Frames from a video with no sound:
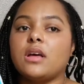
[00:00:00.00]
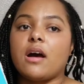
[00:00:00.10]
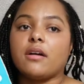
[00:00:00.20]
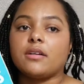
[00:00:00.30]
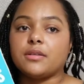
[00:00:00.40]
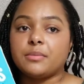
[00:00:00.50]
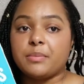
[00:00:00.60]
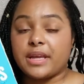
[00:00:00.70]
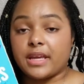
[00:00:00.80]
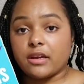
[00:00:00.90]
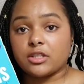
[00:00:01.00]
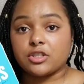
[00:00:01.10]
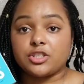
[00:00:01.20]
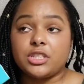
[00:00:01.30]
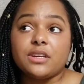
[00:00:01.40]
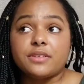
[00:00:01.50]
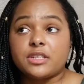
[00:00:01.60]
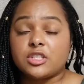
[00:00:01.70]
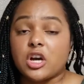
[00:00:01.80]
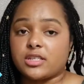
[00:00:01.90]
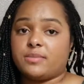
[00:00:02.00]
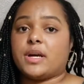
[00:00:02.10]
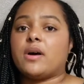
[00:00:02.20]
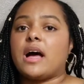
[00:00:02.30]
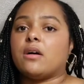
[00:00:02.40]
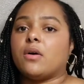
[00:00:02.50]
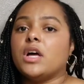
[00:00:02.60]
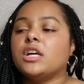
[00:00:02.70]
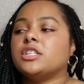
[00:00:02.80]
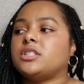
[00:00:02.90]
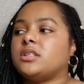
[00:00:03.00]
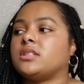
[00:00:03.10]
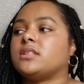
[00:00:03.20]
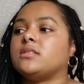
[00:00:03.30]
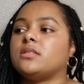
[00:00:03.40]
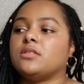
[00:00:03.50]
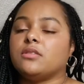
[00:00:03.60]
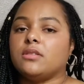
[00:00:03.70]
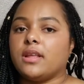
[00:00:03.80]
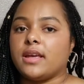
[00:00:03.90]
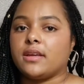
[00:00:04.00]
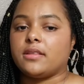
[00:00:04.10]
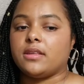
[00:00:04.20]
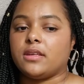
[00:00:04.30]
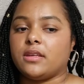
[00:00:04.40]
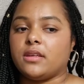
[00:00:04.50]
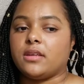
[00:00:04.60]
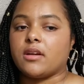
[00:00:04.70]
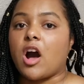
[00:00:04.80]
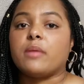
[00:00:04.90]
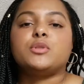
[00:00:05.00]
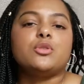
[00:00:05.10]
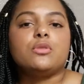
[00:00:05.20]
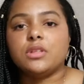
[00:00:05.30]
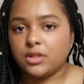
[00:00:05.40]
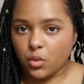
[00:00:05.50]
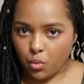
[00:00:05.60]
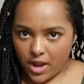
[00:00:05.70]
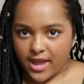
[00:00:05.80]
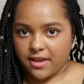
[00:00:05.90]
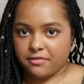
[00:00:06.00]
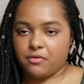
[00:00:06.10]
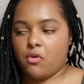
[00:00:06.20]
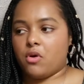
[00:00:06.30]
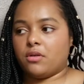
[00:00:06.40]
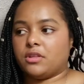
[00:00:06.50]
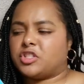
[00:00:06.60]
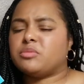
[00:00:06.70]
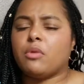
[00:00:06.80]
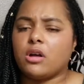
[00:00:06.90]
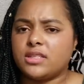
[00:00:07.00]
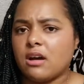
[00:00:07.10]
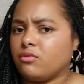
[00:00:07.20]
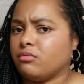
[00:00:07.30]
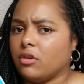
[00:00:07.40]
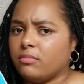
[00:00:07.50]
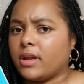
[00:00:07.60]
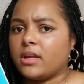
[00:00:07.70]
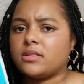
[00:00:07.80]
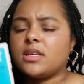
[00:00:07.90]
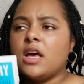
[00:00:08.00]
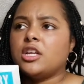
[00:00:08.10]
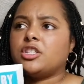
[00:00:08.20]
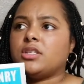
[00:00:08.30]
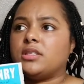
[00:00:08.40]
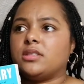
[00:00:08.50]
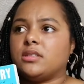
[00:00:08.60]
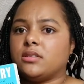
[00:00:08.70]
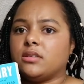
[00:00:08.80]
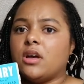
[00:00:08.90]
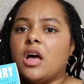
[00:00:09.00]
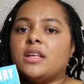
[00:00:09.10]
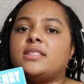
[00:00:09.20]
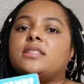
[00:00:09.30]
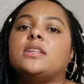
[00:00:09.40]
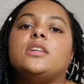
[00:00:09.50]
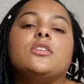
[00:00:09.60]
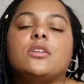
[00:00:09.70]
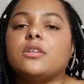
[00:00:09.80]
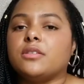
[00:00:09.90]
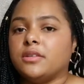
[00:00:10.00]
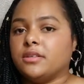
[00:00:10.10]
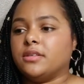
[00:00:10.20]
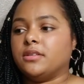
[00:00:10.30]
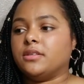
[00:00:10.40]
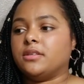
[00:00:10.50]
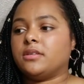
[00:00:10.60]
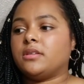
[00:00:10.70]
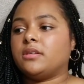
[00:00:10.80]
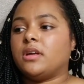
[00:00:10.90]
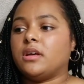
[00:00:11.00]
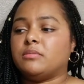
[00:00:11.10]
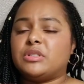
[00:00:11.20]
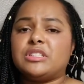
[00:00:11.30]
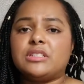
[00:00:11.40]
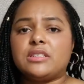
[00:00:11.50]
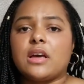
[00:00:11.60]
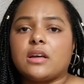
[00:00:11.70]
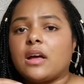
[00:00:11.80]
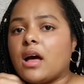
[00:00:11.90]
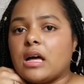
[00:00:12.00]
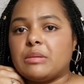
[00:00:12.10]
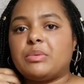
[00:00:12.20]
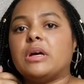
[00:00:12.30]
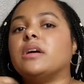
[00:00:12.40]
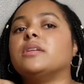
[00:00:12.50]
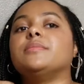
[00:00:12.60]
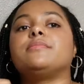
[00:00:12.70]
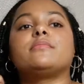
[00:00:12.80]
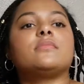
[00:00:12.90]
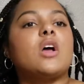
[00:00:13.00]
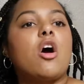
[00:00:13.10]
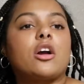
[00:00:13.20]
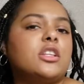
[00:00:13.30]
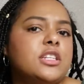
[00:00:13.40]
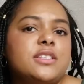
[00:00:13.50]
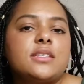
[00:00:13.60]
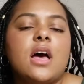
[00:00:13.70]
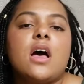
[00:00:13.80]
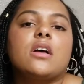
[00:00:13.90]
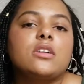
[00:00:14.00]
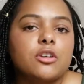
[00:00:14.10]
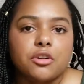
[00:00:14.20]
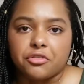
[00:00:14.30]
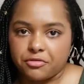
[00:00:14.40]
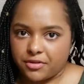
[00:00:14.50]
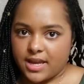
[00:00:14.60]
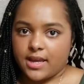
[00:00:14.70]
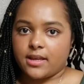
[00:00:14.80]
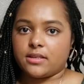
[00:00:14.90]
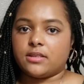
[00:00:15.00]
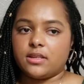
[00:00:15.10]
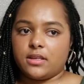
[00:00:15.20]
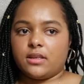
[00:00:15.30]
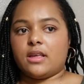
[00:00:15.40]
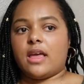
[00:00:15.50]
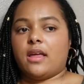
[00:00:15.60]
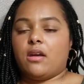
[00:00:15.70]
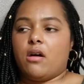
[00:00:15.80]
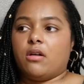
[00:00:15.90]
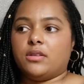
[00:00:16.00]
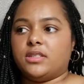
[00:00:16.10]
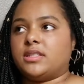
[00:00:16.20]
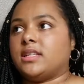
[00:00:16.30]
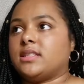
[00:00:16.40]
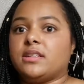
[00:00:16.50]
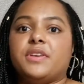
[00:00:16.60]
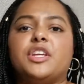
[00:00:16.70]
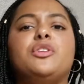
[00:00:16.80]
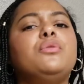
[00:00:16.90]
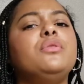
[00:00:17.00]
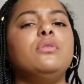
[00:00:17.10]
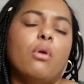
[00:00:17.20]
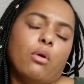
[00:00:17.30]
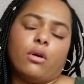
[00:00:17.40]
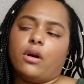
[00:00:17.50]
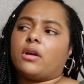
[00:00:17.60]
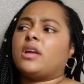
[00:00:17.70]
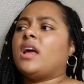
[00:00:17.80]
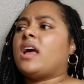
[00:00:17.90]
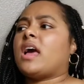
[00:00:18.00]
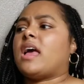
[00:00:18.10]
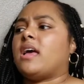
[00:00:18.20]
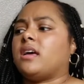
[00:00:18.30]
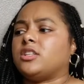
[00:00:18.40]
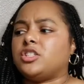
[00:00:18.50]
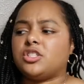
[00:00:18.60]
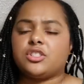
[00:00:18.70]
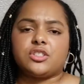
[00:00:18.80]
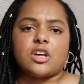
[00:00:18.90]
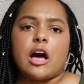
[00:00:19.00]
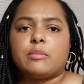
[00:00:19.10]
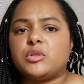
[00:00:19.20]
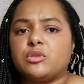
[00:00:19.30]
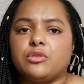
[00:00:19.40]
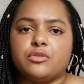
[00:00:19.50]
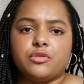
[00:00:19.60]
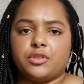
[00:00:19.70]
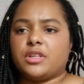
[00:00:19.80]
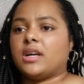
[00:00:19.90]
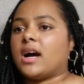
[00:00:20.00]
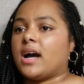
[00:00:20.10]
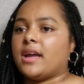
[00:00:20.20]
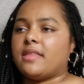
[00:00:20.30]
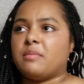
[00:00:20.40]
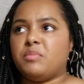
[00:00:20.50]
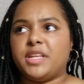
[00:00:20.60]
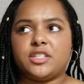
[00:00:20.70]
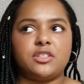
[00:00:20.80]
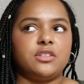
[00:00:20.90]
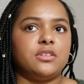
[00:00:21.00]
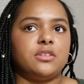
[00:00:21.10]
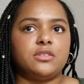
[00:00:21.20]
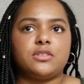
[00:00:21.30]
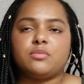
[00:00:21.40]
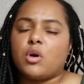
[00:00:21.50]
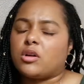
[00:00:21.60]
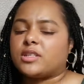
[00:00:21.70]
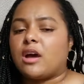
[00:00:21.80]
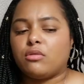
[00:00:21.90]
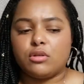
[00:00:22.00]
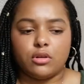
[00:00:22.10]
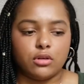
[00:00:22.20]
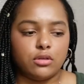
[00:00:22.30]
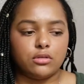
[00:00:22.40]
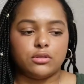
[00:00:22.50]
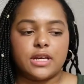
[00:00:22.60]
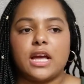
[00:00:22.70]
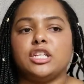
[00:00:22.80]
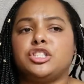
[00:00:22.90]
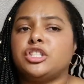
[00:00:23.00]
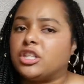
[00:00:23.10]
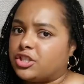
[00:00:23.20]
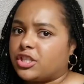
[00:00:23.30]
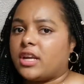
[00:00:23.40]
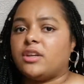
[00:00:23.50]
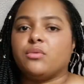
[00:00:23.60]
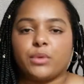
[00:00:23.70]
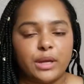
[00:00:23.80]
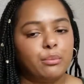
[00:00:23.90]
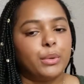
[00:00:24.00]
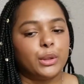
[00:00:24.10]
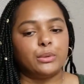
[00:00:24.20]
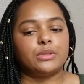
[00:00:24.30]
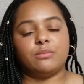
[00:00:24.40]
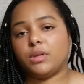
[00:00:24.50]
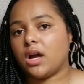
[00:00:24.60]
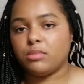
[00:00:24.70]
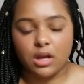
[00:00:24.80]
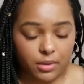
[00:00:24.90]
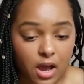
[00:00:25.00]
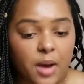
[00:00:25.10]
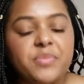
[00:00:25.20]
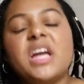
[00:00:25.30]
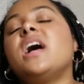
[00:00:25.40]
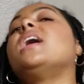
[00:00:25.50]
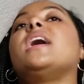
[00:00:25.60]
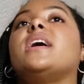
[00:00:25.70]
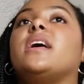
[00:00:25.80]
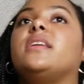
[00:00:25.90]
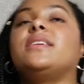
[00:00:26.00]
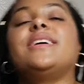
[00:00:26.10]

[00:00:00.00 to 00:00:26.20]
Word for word: our main character, she even talks about how she's considered like the obstacle in the way for the small town romance. She's the city girl, the um, stuck up, um, heartless girlfriend and all these things living in New York and she's just the obstacle for the guy that meets the small town girl that is sunshine and rainbows and blah blah blah and